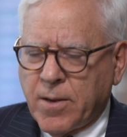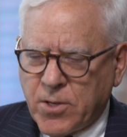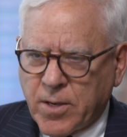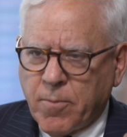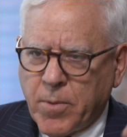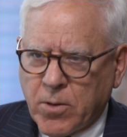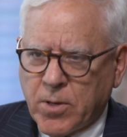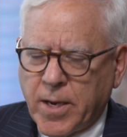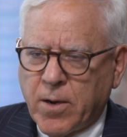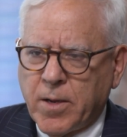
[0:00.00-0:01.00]
I think, a
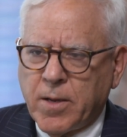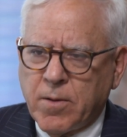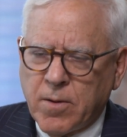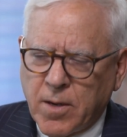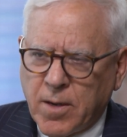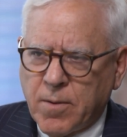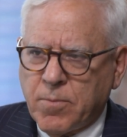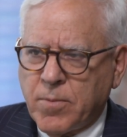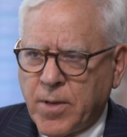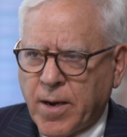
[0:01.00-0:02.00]
meltdown in
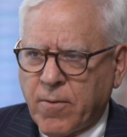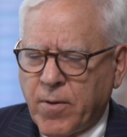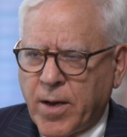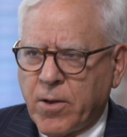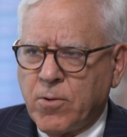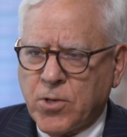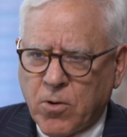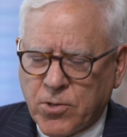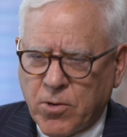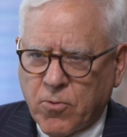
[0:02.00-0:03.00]
tech values and
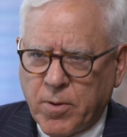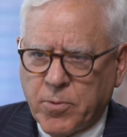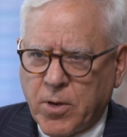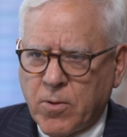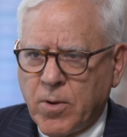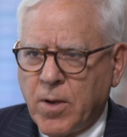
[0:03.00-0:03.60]
also crypto.